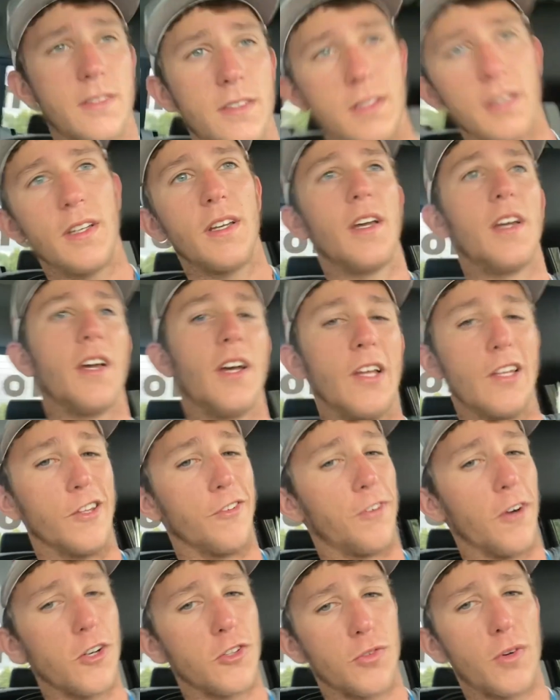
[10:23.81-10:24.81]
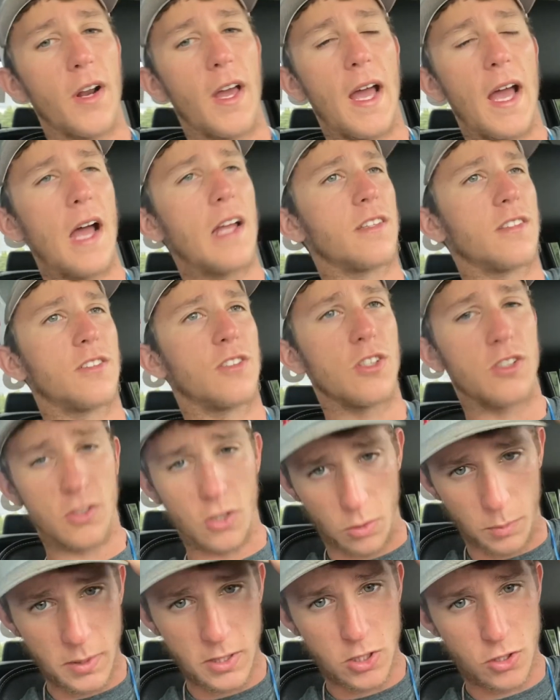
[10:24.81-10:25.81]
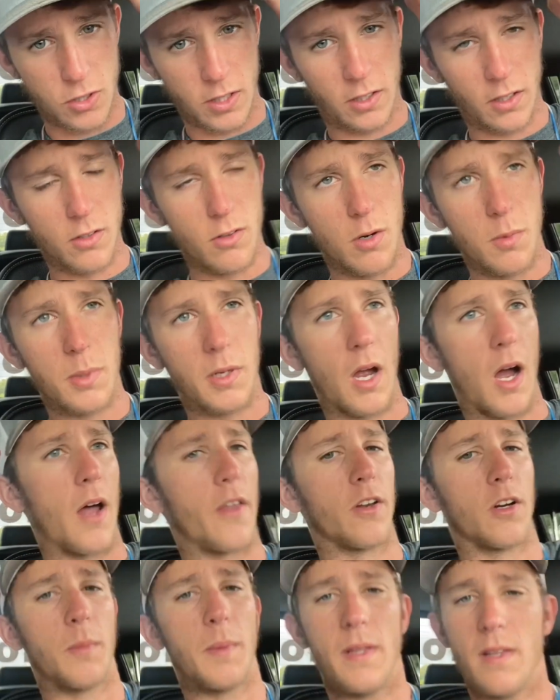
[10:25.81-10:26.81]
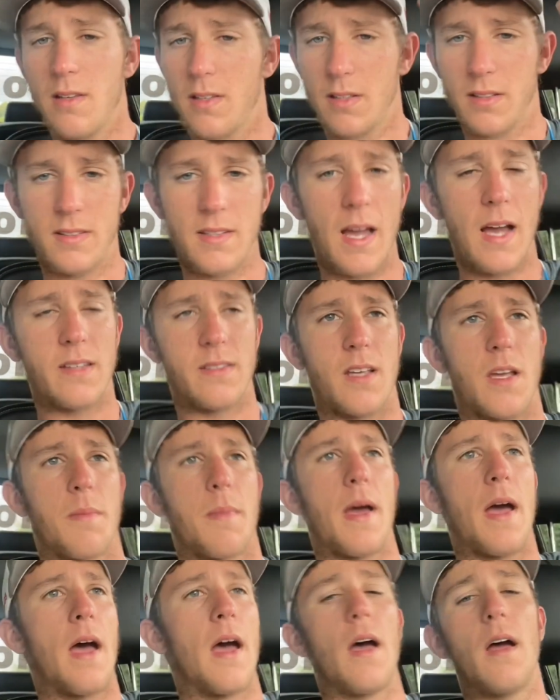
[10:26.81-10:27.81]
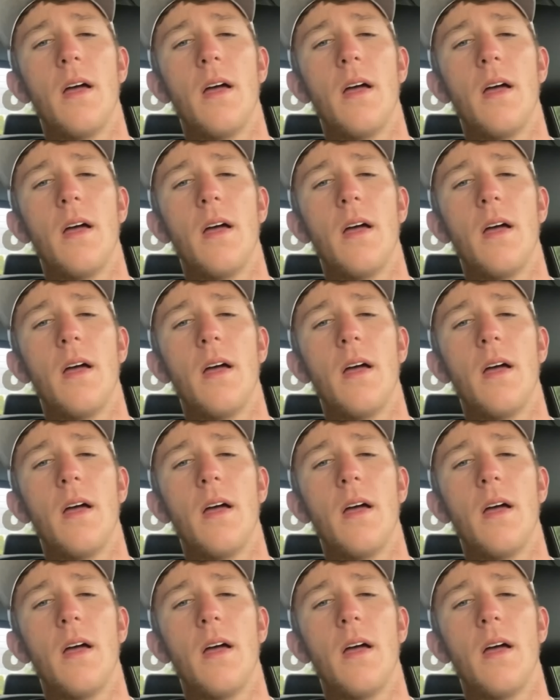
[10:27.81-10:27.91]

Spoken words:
The first run of hats is just gonna be strictly Rubicon. They're gonna be this exact same hat.